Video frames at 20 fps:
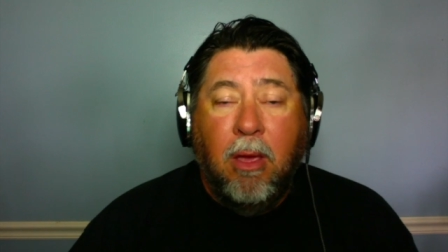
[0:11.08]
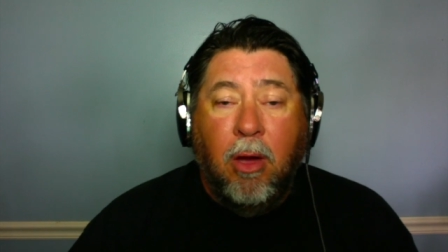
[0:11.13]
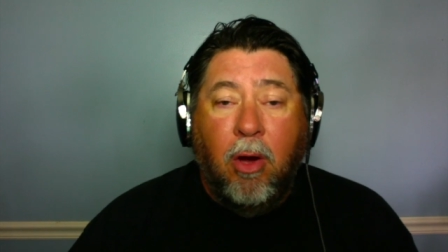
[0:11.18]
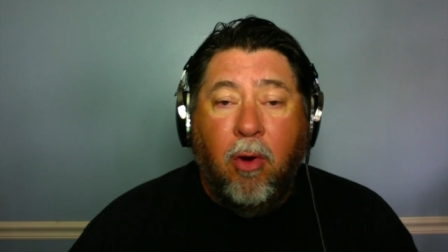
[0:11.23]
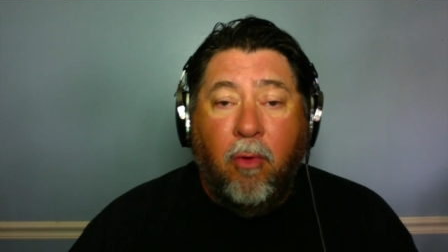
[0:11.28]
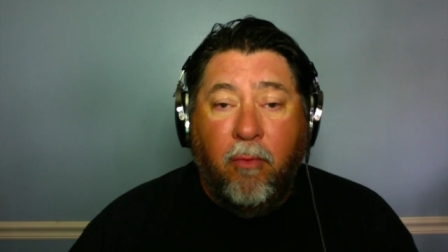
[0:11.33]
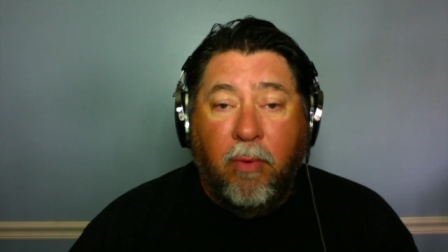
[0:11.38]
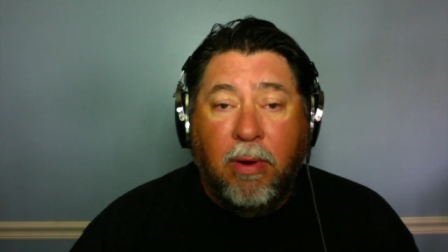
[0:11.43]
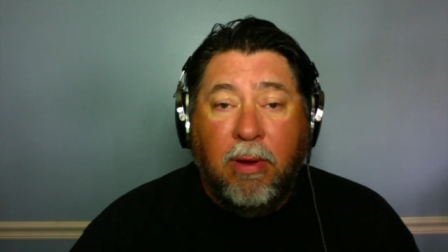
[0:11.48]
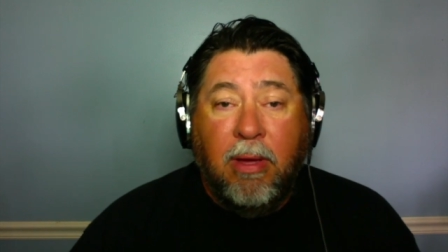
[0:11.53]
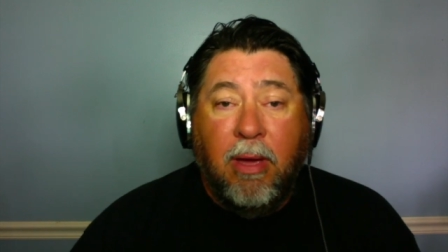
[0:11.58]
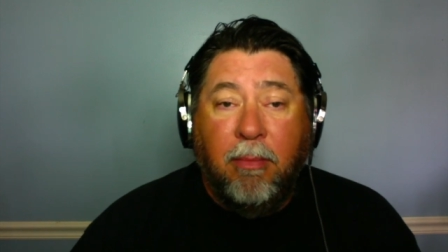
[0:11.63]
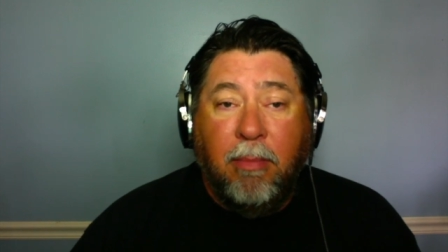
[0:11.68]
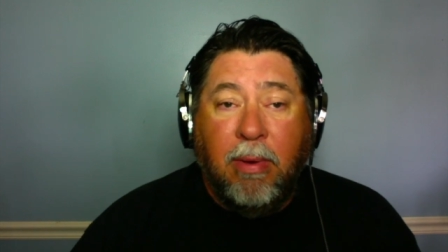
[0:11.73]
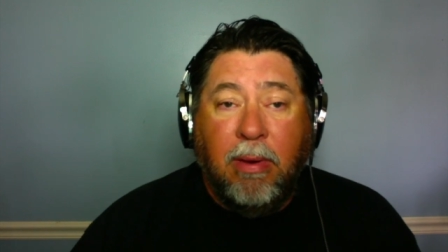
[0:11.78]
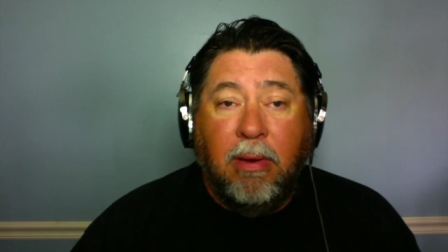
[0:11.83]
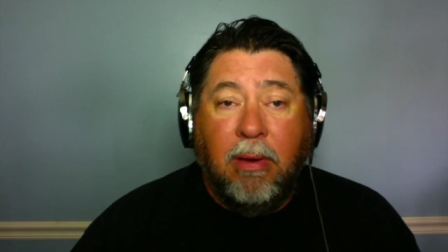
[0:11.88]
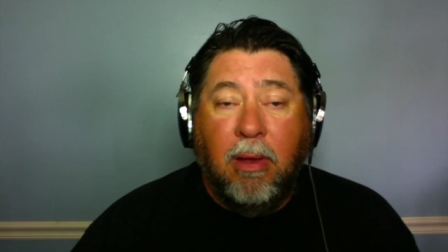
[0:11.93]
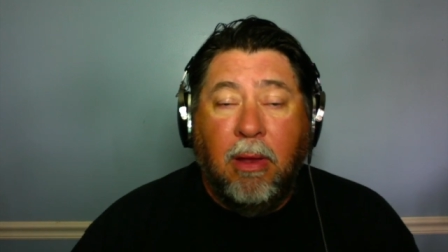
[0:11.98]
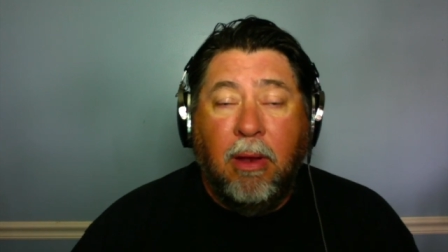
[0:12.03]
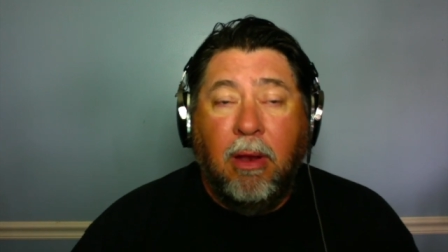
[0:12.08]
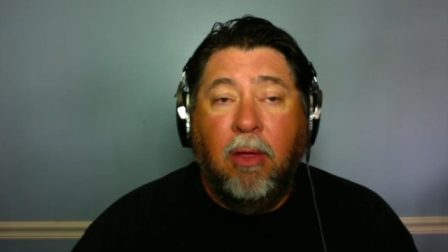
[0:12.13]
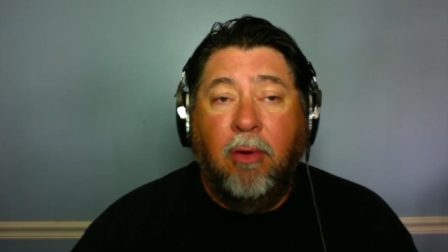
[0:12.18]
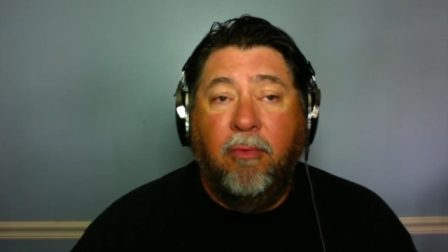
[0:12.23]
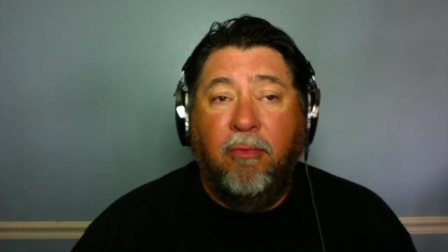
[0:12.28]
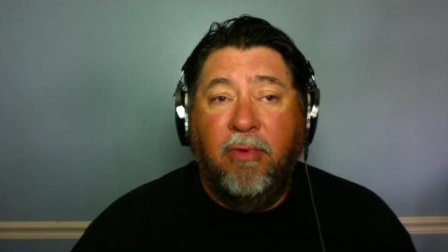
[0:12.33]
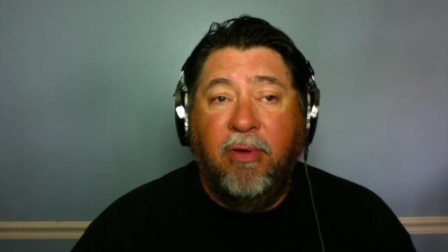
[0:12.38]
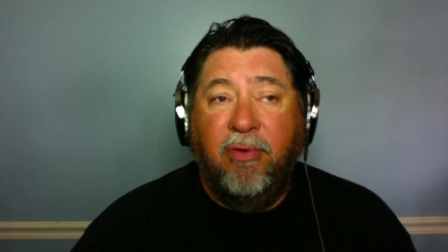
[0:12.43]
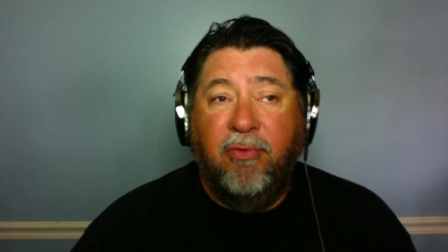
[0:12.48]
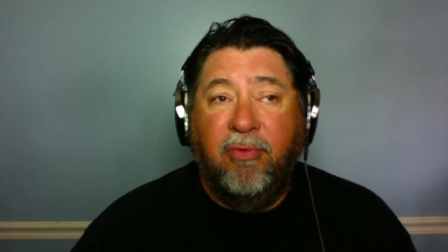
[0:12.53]
overcoming low
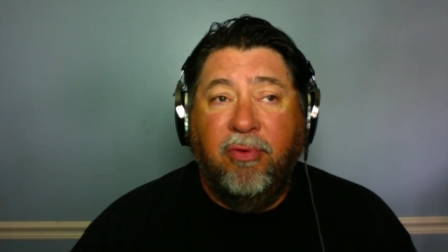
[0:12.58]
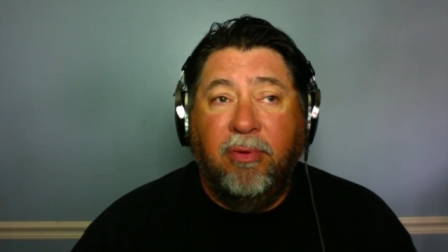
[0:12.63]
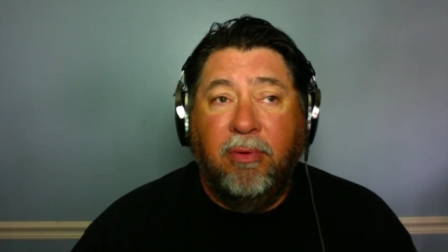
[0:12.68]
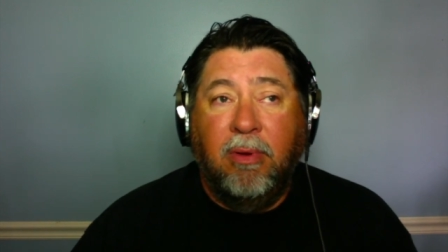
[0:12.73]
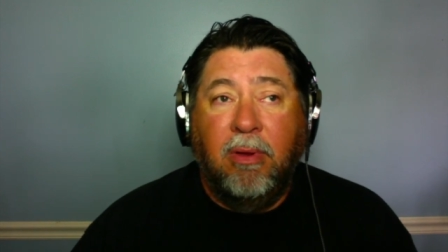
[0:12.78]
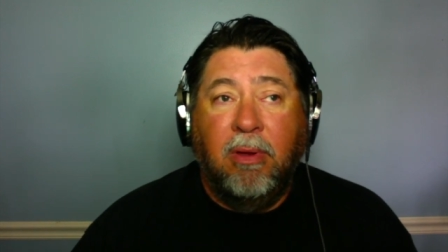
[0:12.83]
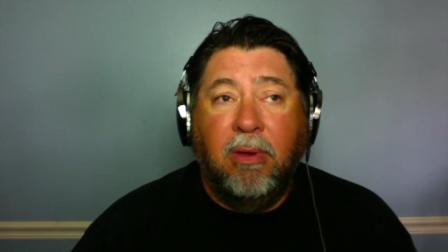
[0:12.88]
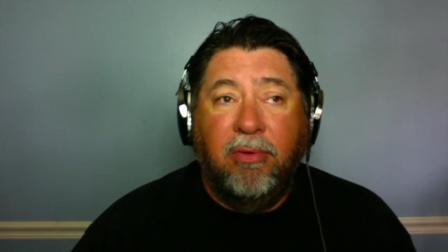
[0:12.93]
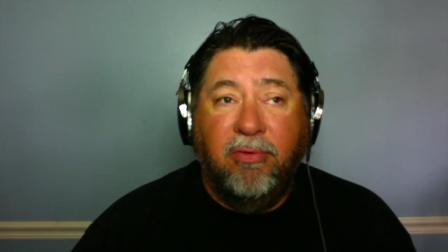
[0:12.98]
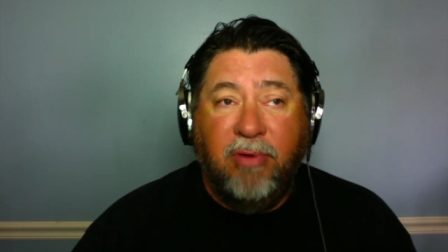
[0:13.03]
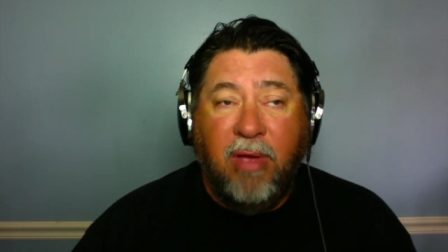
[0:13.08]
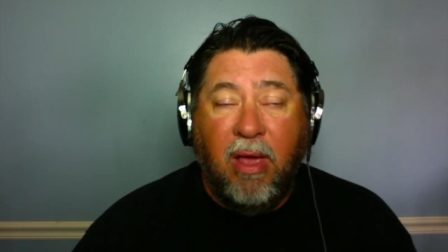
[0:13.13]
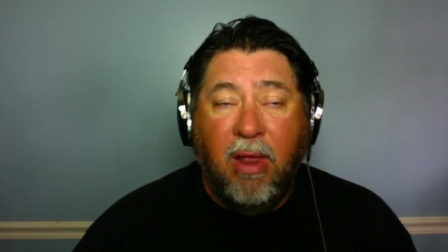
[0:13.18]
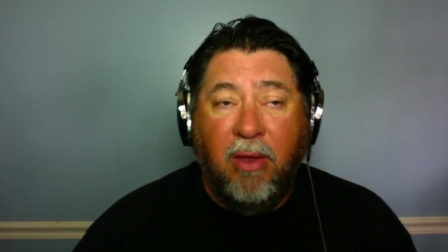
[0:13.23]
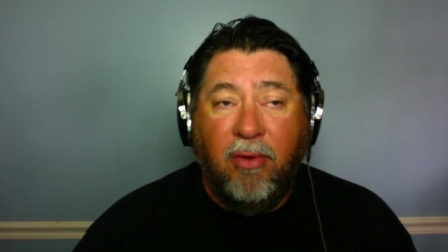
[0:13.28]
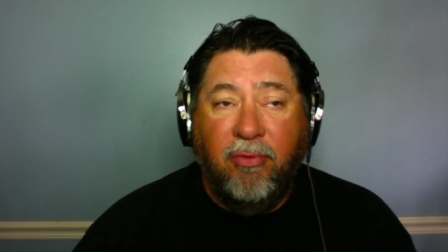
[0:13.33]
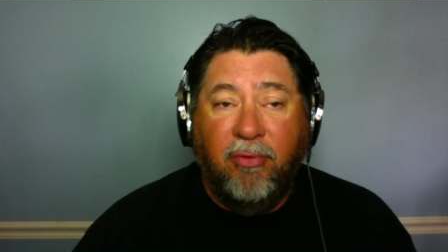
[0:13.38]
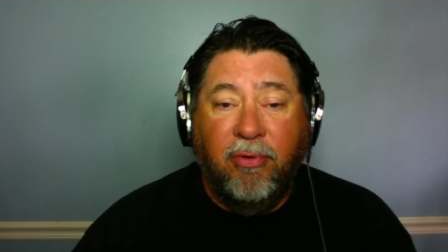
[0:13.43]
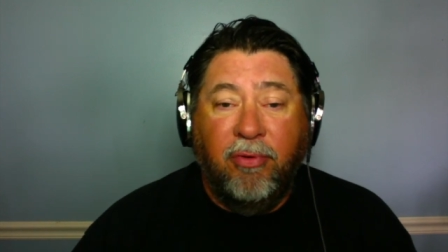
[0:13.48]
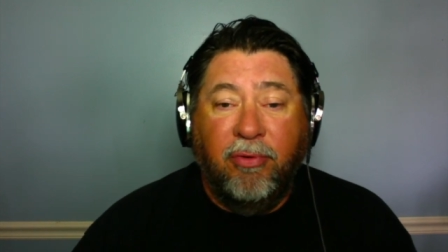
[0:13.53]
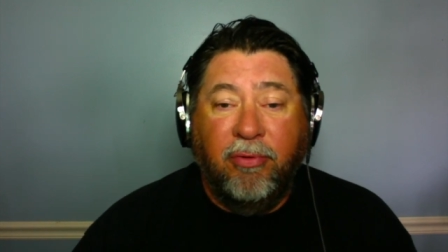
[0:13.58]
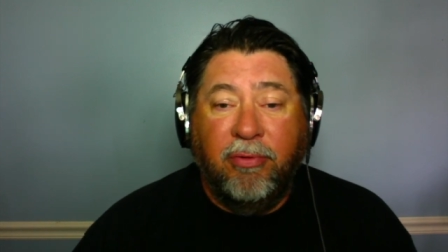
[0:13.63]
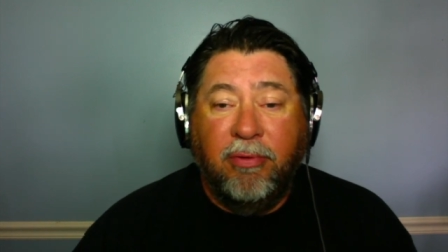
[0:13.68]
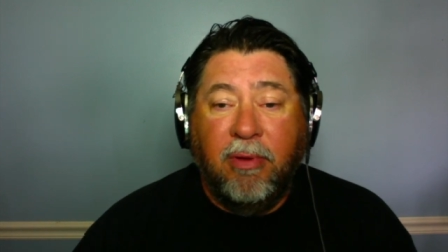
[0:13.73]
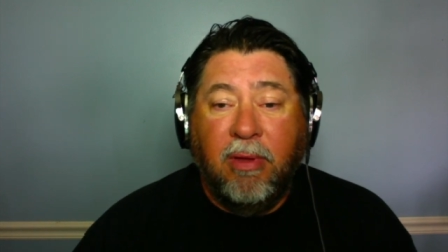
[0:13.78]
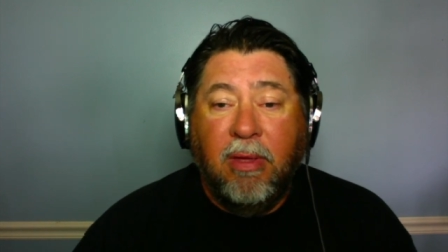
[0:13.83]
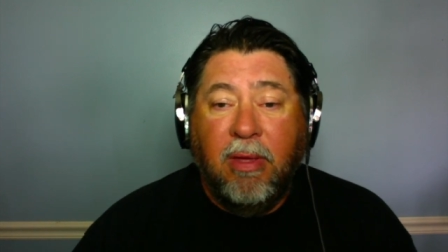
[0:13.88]
vision challenges